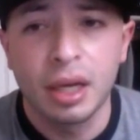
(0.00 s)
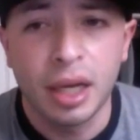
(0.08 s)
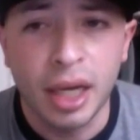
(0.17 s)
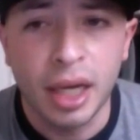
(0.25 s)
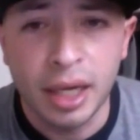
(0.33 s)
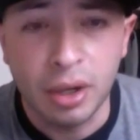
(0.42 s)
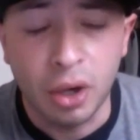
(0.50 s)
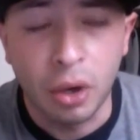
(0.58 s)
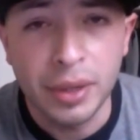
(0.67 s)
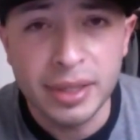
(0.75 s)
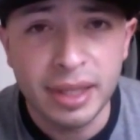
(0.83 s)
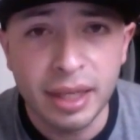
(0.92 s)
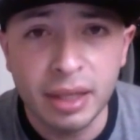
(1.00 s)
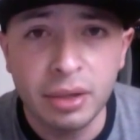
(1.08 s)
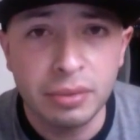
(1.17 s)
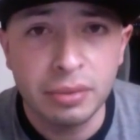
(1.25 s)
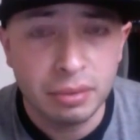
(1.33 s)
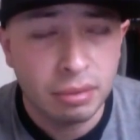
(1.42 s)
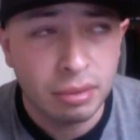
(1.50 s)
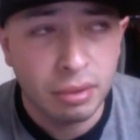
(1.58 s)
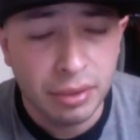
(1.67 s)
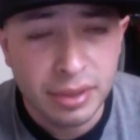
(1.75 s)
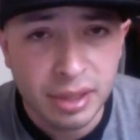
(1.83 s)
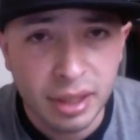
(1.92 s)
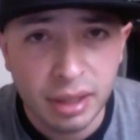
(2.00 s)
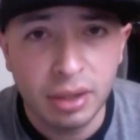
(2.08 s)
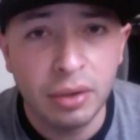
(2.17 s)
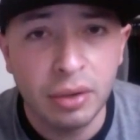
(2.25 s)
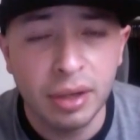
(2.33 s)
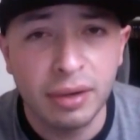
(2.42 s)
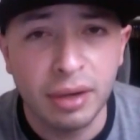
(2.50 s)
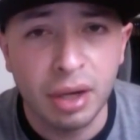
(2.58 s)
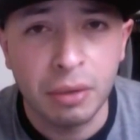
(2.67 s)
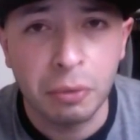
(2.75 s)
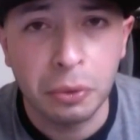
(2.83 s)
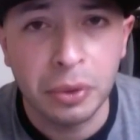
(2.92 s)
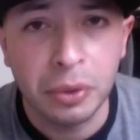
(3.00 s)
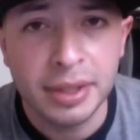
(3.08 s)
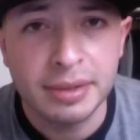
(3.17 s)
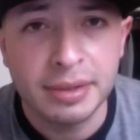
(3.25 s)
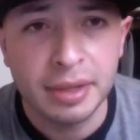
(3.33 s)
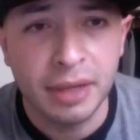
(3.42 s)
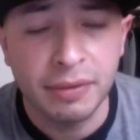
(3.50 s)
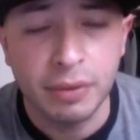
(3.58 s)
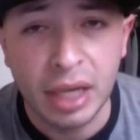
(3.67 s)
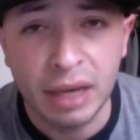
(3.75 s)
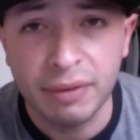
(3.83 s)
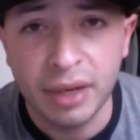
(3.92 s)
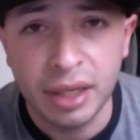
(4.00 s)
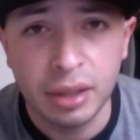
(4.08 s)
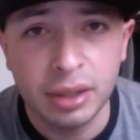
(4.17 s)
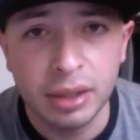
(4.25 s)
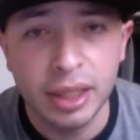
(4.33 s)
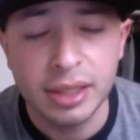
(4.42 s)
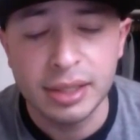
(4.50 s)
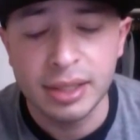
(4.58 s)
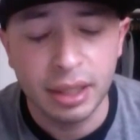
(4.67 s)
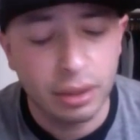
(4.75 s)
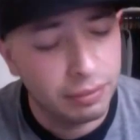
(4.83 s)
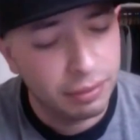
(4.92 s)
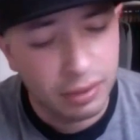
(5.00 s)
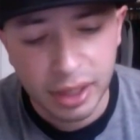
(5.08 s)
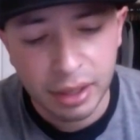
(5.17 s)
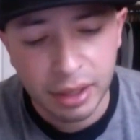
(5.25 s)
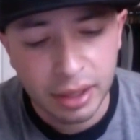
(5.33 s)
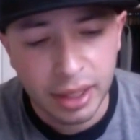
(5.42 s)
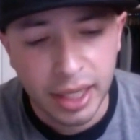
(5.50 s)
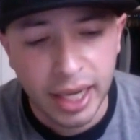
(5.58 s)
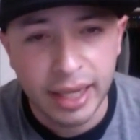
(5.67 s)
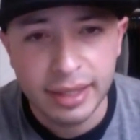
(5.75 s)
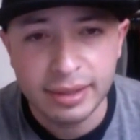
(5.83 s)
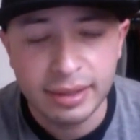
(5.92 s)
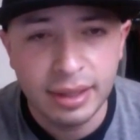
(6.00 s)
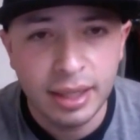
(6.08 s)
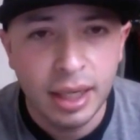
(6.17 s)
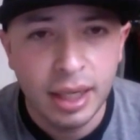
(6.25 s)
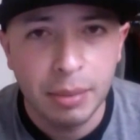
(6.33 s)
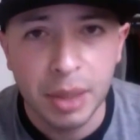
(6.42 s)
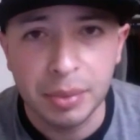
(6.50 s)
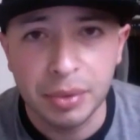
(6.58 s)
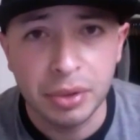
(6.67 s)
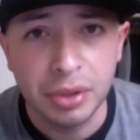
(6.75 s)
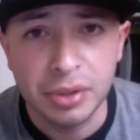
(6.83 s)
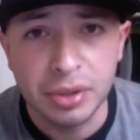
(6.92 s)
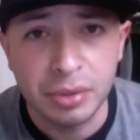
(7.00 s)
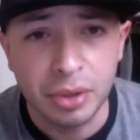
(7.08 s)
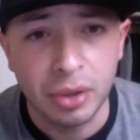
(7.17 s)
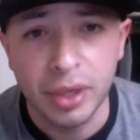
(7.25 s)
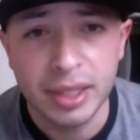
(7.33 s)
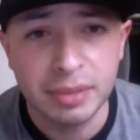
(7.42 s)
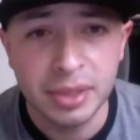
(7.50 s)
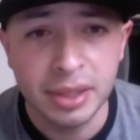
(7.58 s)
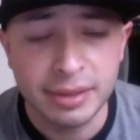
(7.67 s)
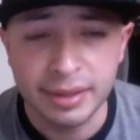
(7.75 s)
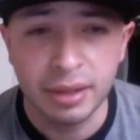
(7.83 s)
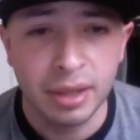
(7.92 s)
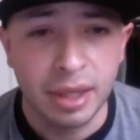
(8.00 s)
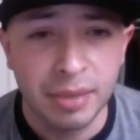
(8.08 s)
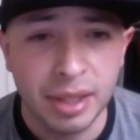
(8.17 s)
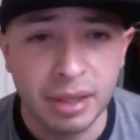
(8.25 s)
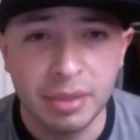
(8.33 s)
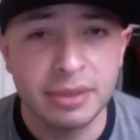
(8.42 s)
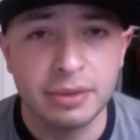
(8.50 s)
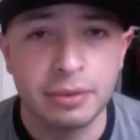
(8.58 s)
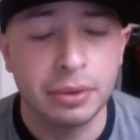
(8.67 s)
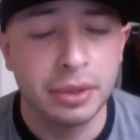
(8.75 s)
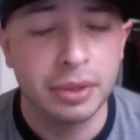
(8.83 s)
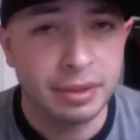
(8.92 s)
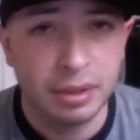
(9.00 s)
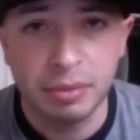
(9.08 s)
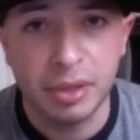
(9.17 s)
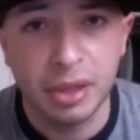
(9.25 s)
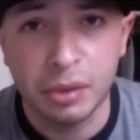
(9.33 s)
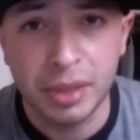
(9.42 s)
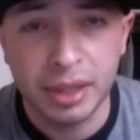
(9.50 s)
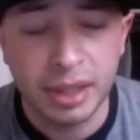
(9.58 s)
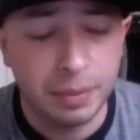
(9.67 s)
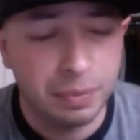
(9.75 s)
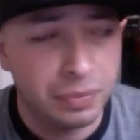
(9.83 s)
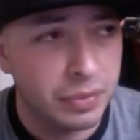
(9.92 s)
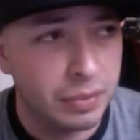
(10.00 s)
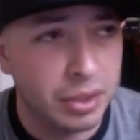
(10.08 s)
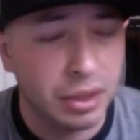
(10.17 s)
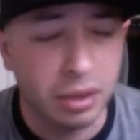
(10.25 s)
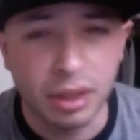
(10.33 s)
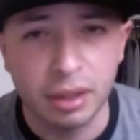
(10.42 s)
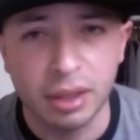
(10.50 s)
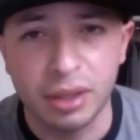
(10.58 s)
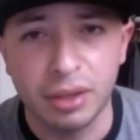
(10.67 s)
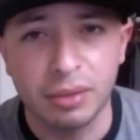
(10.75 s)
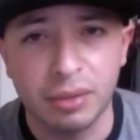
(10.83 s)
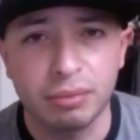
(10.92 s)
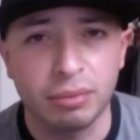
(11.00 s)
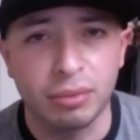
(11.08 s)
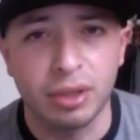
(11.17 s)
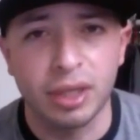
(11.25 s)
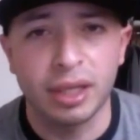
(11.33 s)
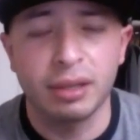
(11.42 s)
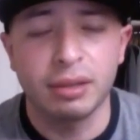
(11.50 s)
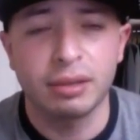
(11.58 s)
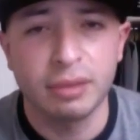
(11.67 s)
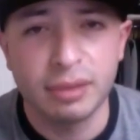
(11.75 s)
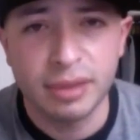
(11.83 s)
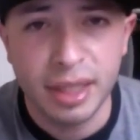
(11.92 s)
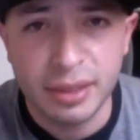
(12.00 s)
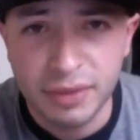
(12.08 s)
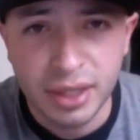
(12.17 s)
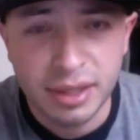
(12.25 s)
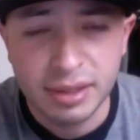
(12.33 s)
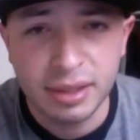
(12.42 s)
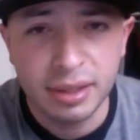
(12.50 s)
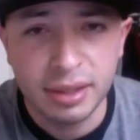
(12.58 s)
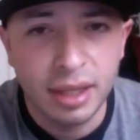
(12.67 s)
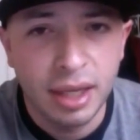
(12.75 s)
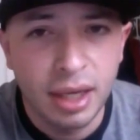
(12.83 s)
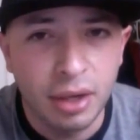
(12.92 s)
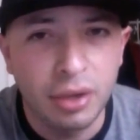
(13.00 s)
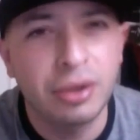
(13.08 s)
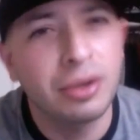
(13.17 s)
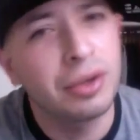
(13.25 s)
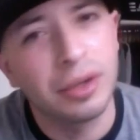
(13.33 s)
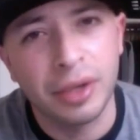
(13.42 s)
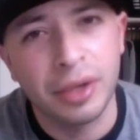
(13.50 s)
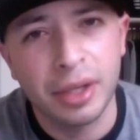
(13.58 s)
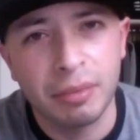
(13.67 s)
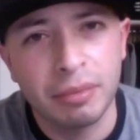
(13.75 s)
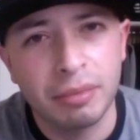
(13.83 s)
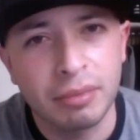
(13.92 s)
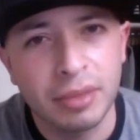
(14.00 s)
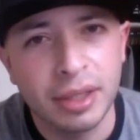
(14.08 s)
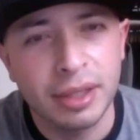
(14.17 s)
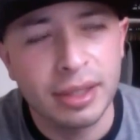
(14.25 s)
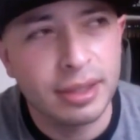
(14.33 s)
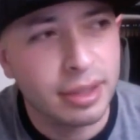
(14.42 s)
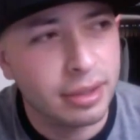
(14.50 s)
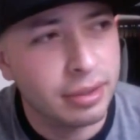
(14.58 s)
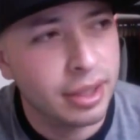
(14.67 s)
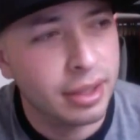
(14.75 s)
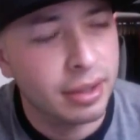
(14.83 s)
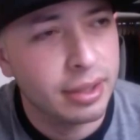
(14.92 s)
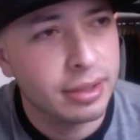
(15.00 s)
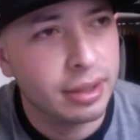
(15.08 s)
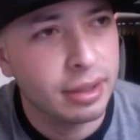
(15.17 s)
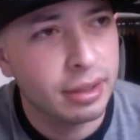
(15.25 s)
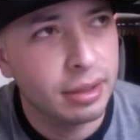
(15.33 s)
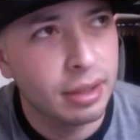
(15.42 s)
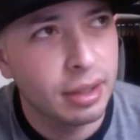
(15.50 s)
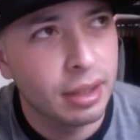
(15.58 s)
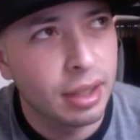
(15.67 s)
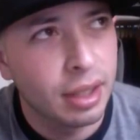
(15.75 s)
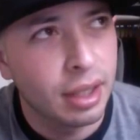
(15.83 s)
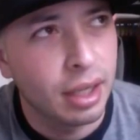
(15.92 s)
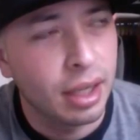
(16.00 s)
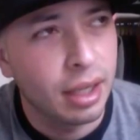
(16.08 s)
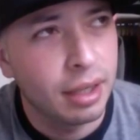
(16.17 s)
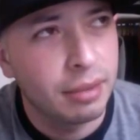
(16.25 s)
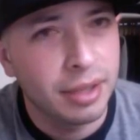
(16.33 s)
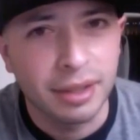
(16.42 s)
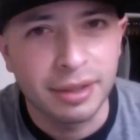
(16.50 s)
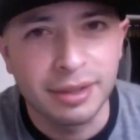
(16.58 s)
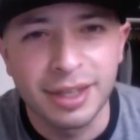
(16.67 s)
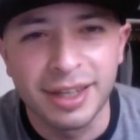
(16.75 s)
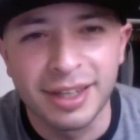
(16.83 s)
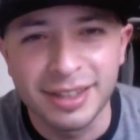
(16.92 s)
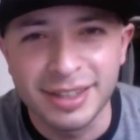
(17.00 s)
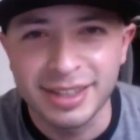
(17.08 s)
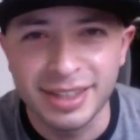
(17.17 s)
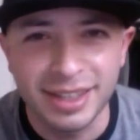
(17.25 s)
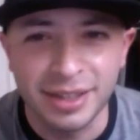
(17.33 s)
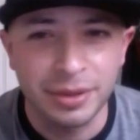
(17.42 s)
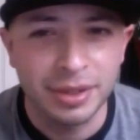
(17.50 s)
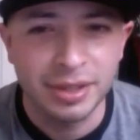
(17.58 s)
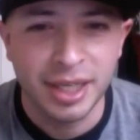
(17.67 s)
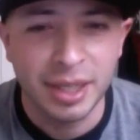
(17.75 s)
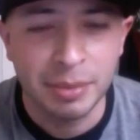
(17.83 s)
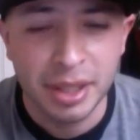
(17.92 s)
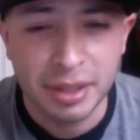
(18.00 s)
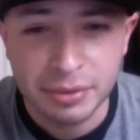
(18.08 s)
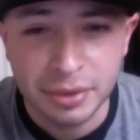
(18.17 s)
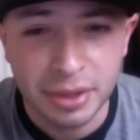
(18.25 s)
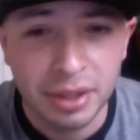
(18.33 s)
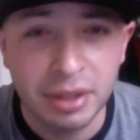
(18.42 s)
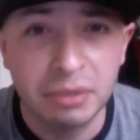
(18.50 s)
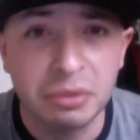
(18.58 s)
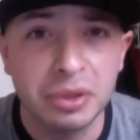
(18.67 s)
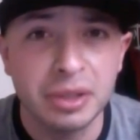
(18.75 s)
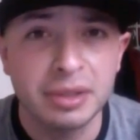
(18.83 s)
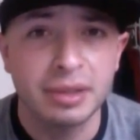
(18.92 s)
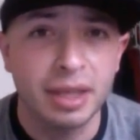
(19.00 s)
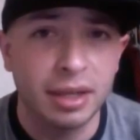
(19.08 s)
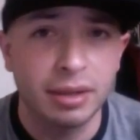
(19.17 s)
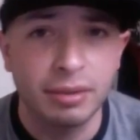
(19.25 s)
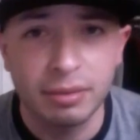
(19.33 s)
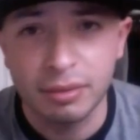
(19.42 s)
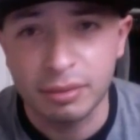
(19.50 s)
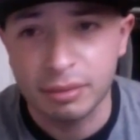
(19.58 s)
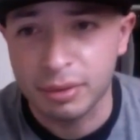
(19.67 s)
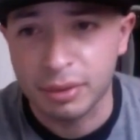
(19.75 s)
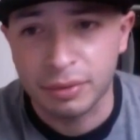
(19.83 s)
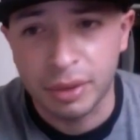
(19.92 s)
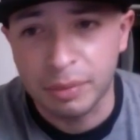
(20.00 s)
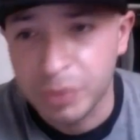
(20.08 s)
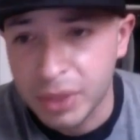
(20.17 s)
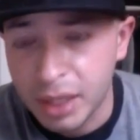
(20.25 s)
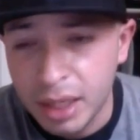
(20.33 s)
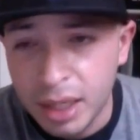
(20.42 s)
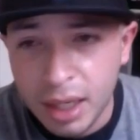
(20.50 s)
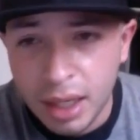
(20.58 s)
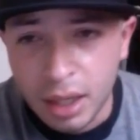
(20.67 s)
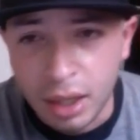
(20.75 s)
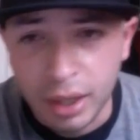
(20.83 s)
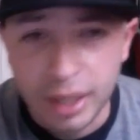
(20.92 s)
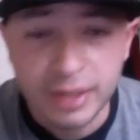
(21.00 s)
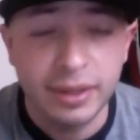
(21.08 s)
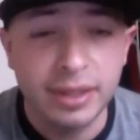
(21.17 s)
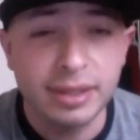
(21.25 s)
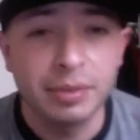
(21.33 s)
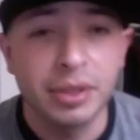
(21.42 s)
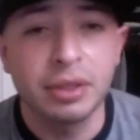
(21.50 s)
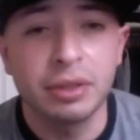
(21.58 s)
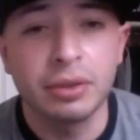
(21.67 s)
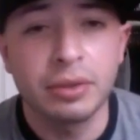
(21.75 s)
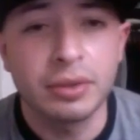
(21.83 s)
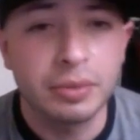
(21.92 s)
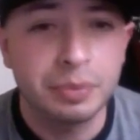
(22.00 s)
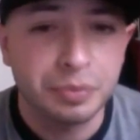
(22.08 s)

Uh, always take note. Always take note eh, on rulings. If you can't find it online, just take note for later and ask popular YouTuber. Don't ask me because I'm not the best on wrongs. I'll, I'll, admit that. But look, you know, looking as Vexy, or no, don't annoy him. He, he I don't think he likes that. Uh, I don't know. Just anyone. Tiny Mac is really good on rulings. Uh, look for him. Okay, so that's some of the do's.